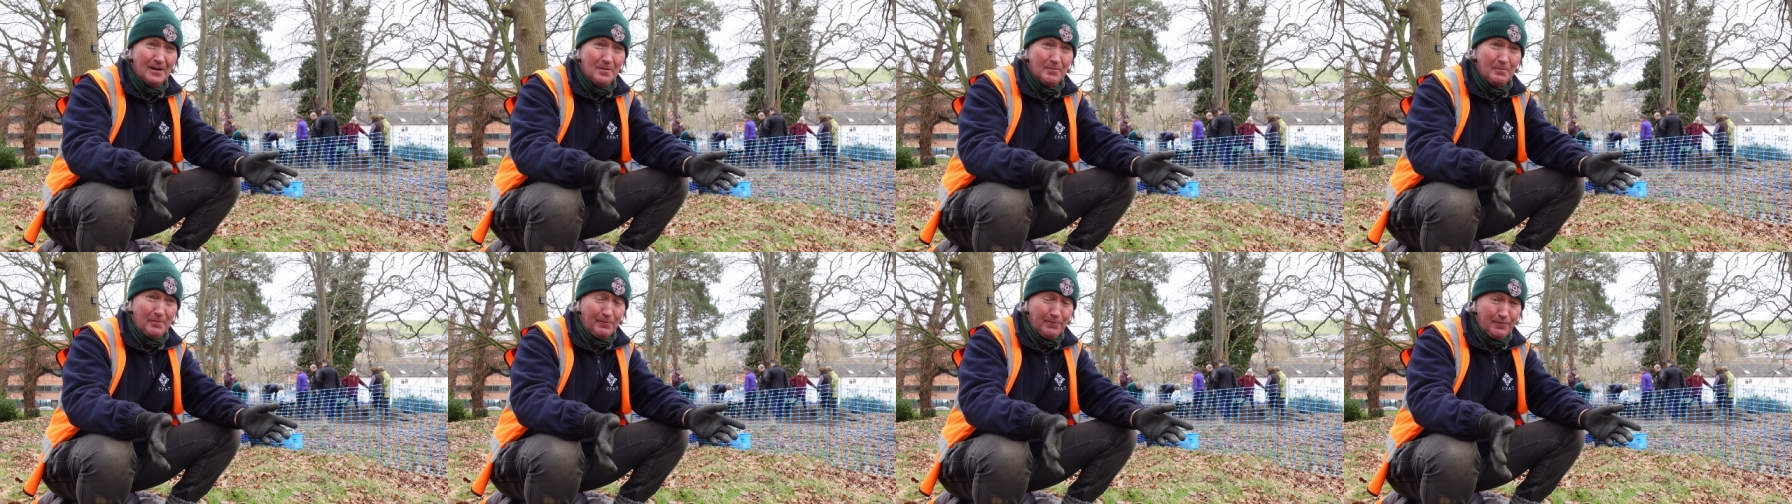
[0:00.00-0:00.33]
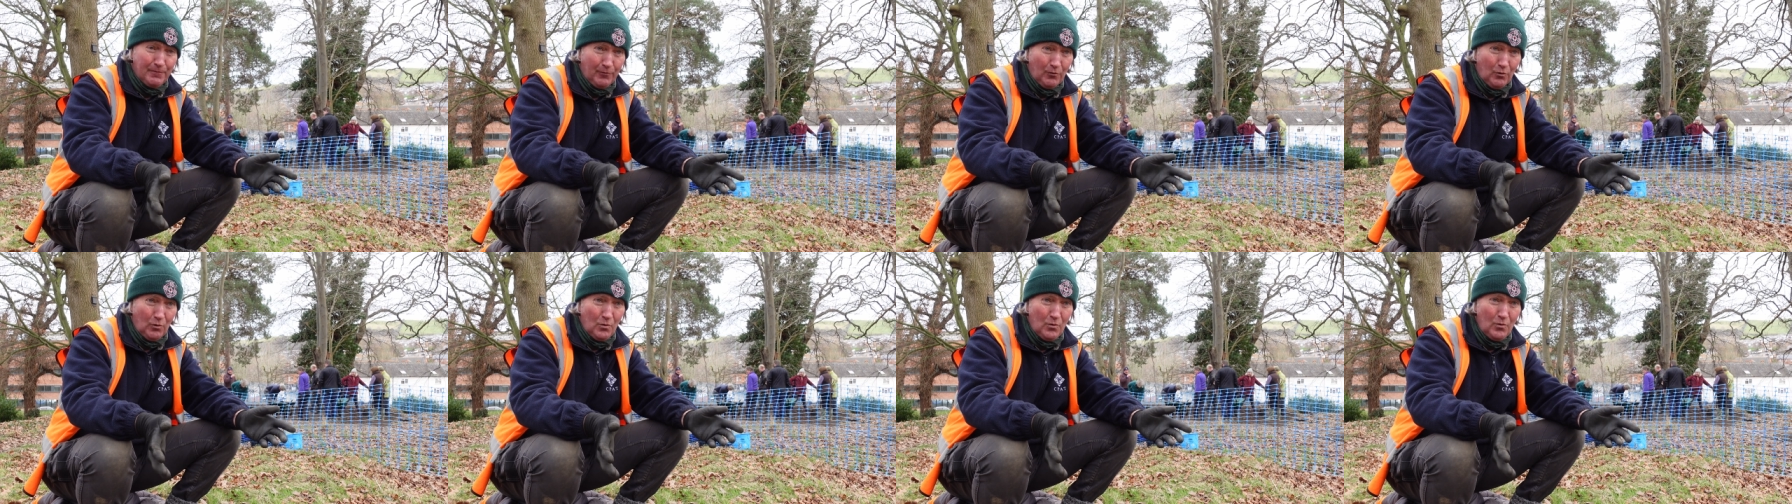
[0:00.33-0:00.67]

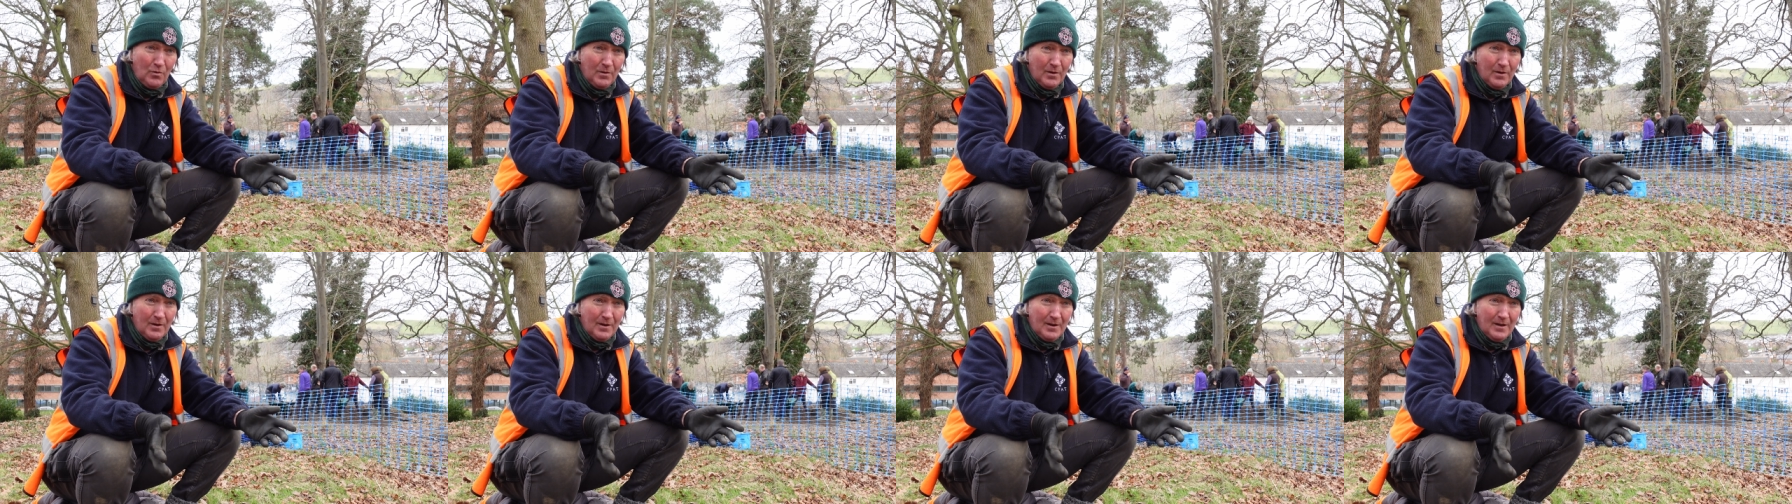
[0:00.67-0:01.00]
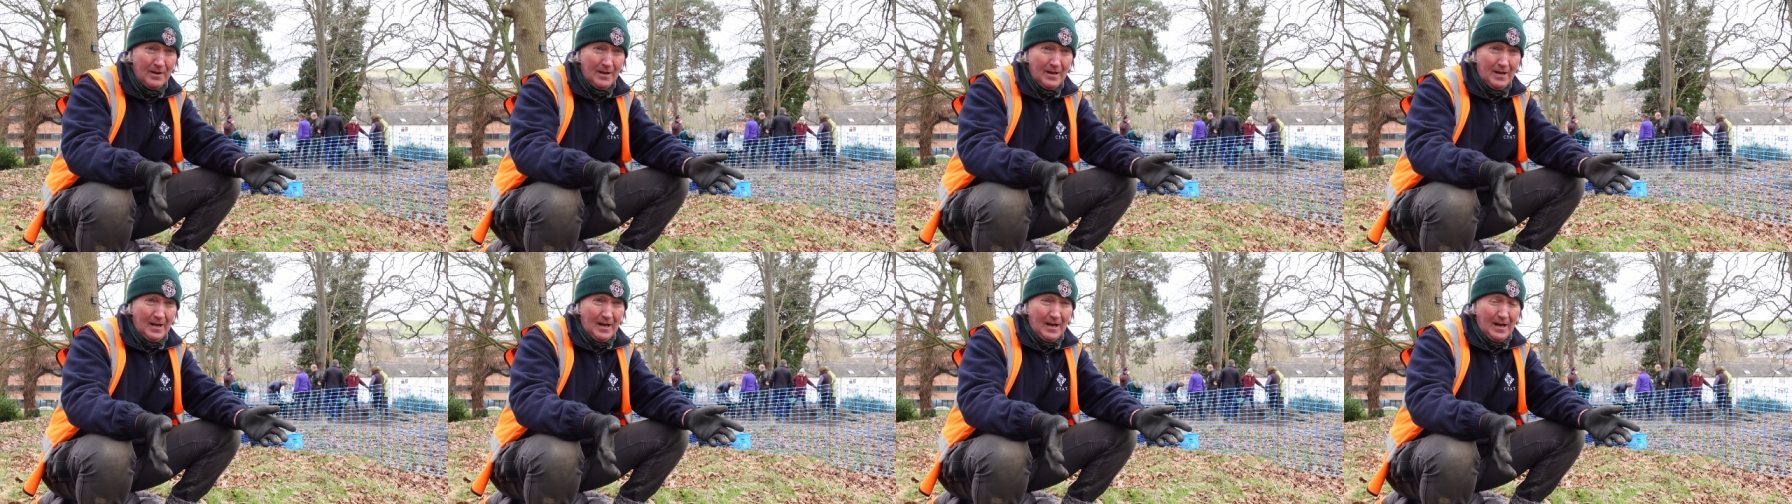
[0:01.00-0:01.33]
before.
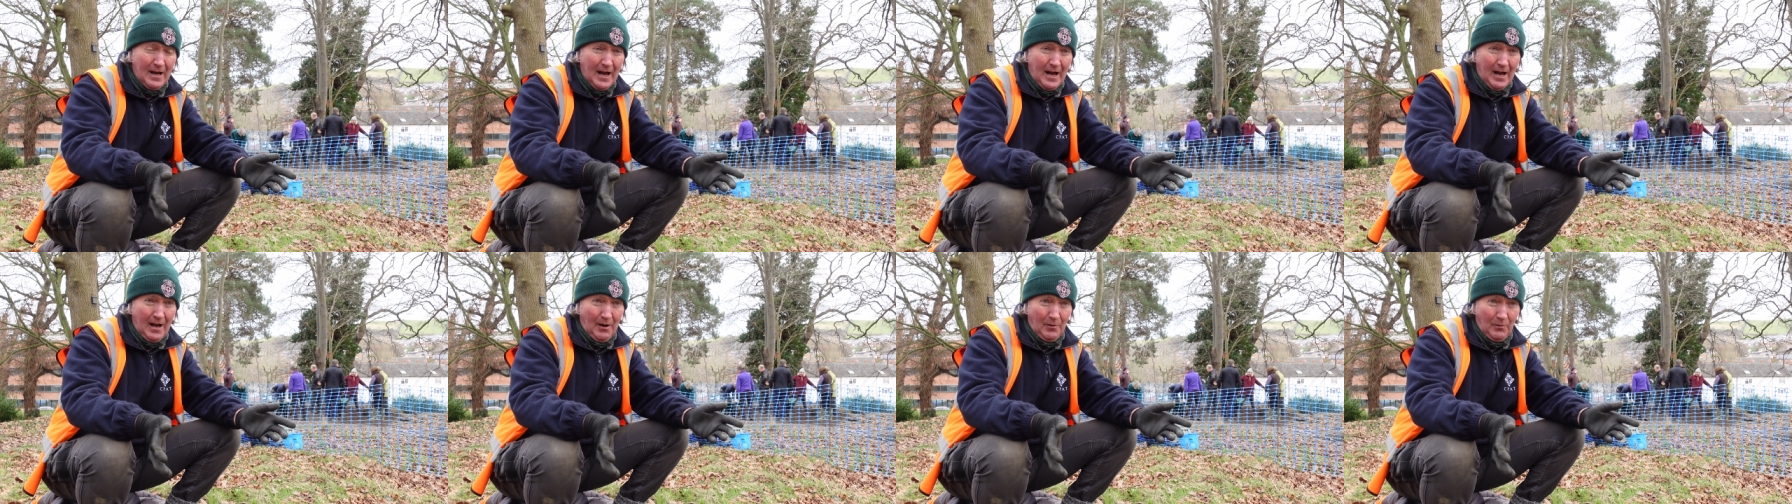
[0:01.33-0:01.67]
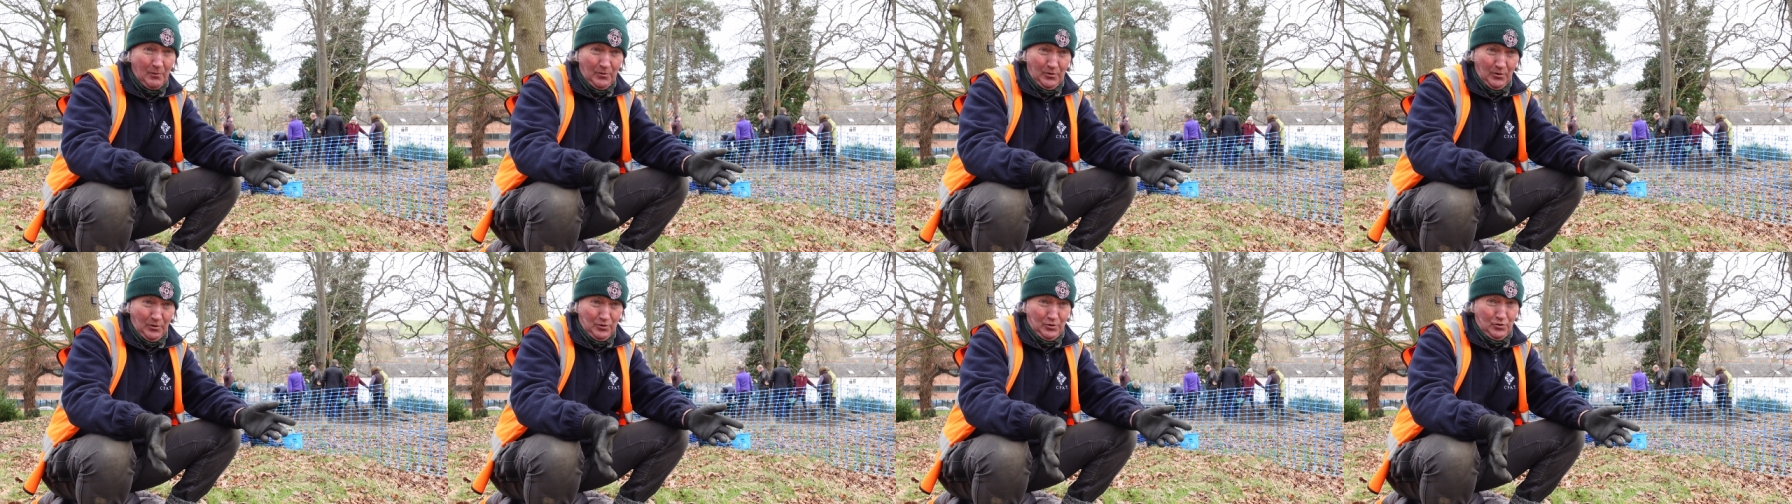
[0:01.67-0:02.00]

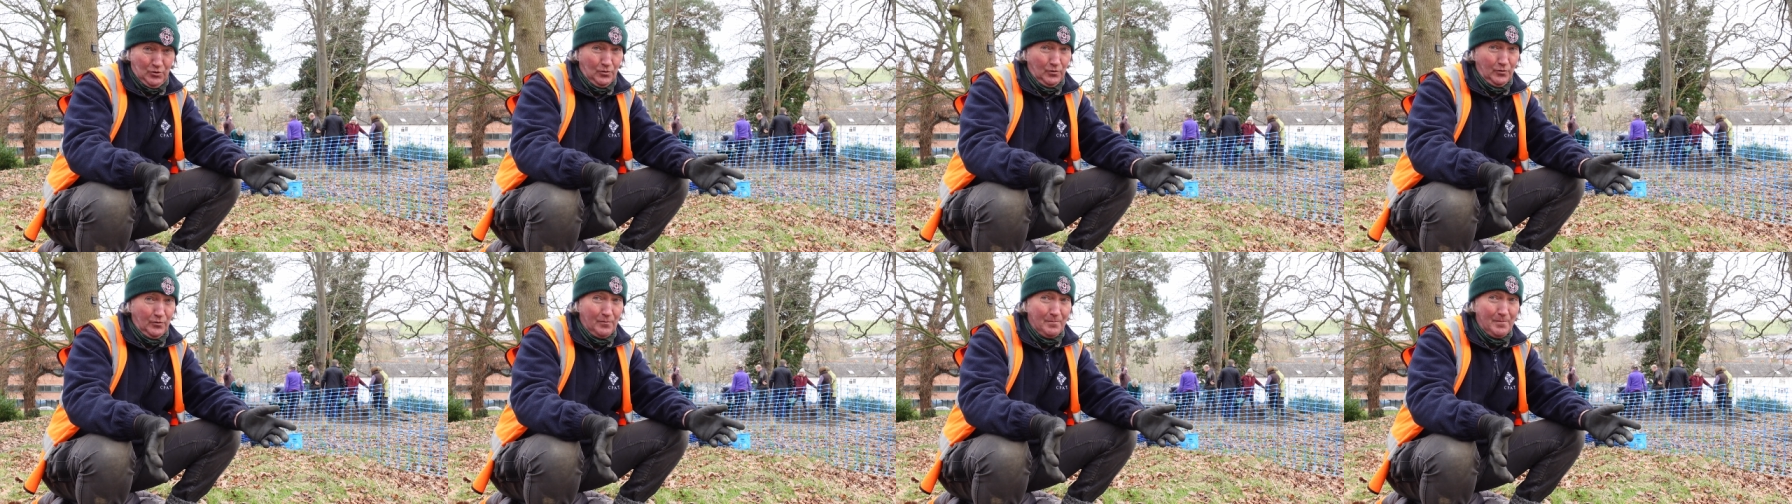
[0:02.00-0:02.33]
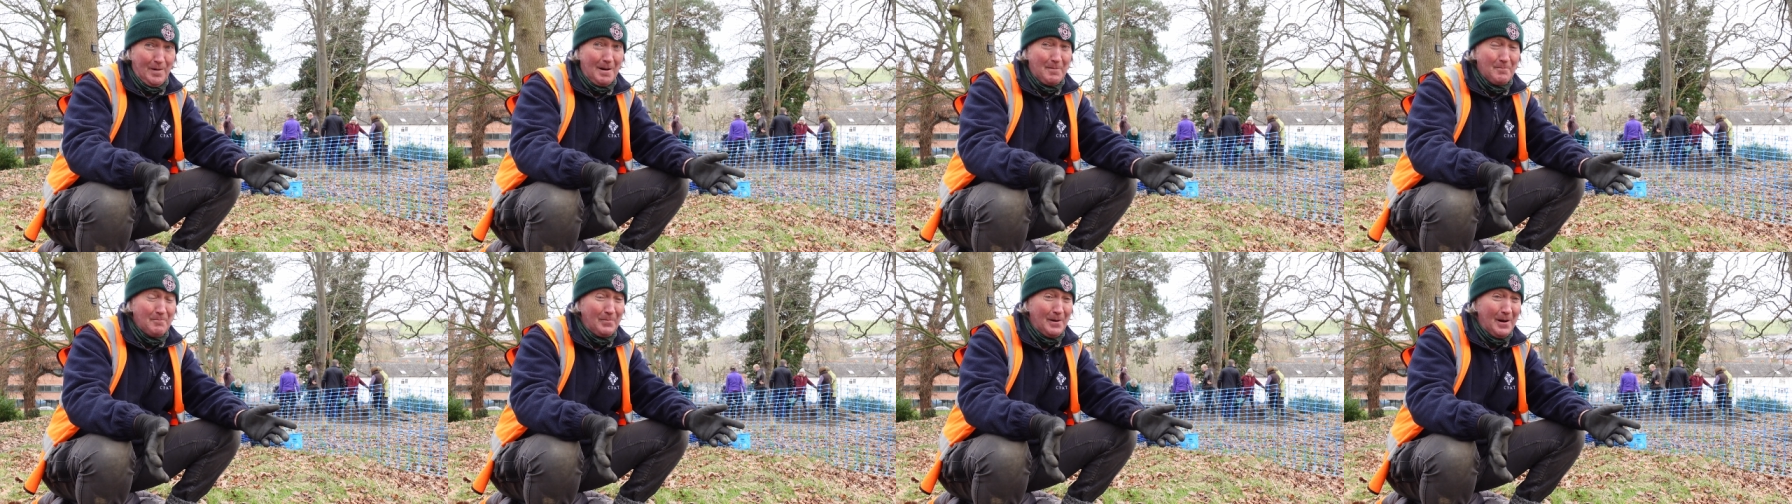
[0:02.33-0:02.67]
We're not short of
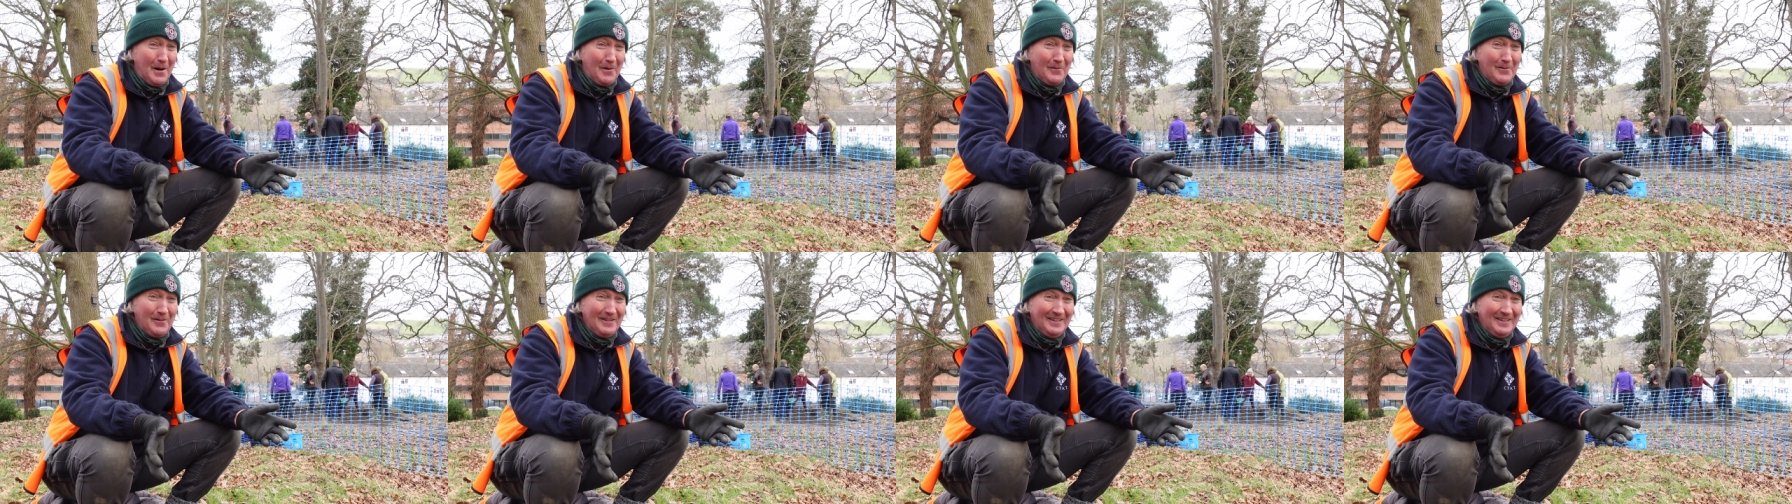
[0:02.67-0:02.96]
manpower,